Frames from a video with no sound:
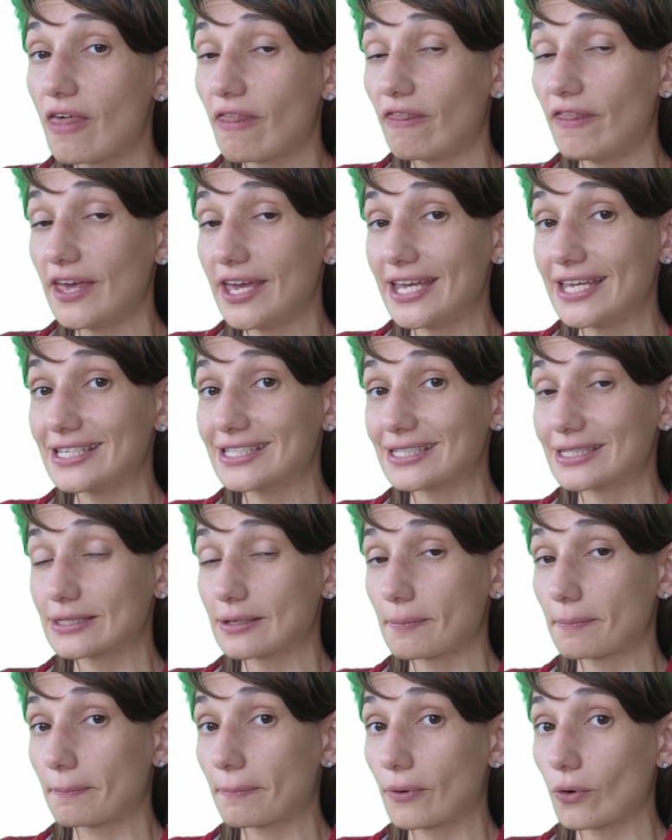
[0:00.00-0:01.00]
this
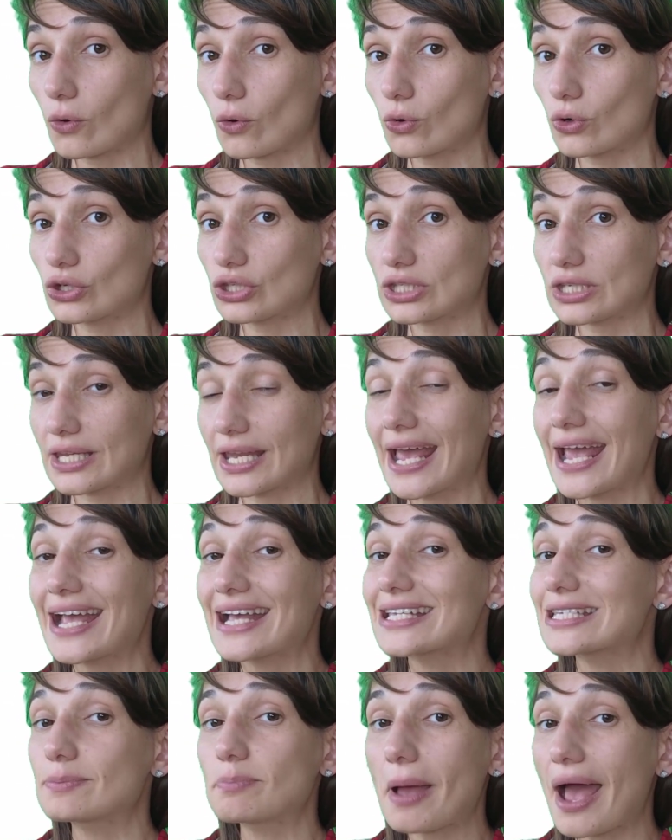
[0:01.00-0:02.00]
person
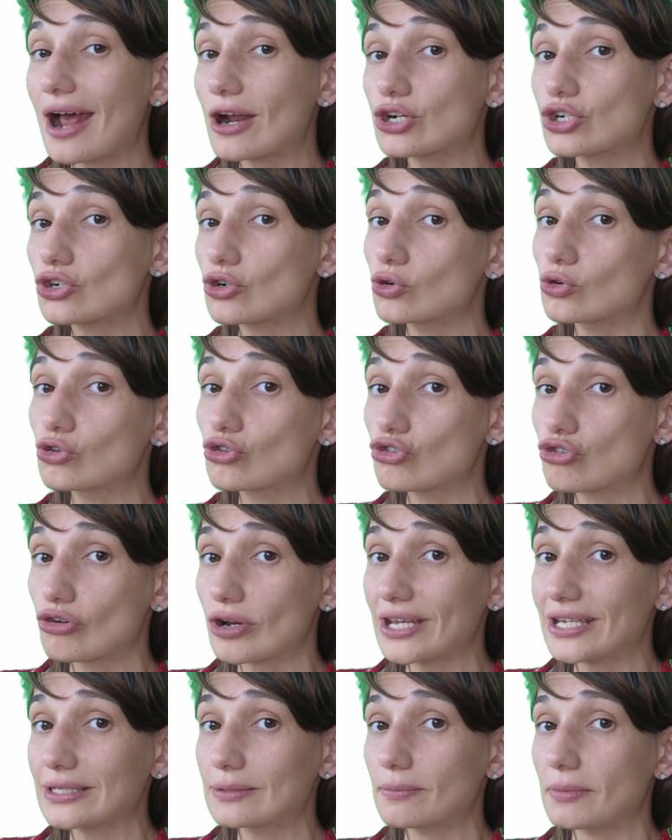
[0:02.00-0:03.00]
special
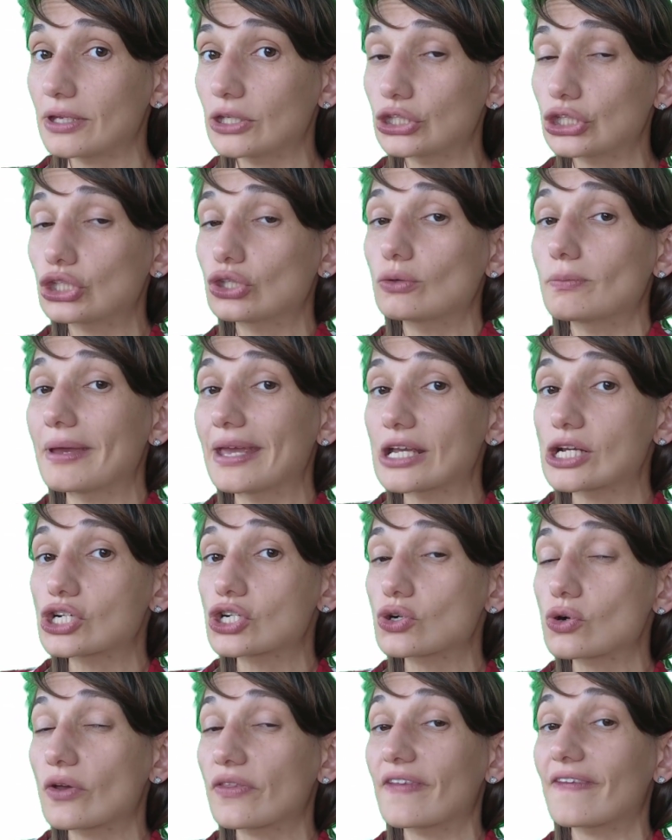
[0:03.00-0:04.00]
treatment to make
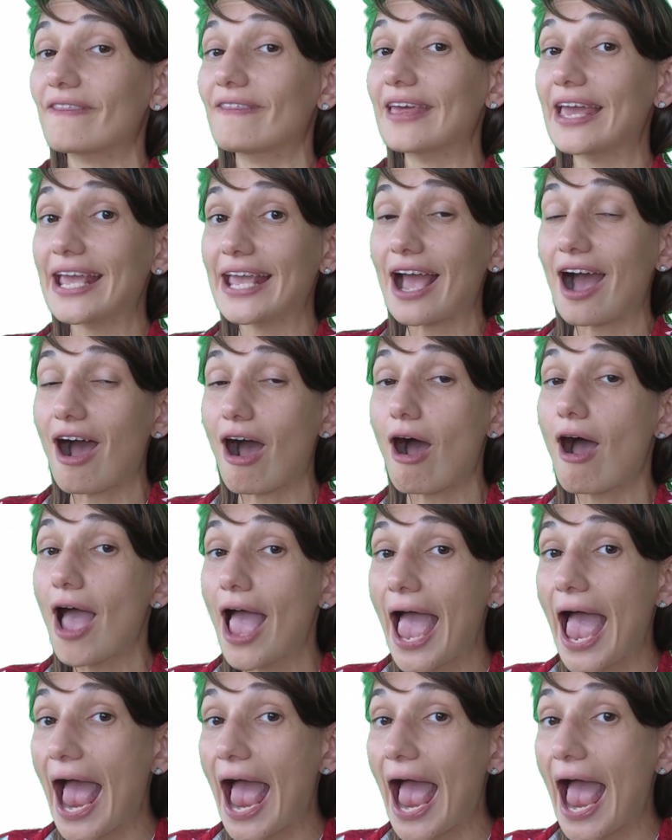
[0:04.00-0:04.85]
sure that they are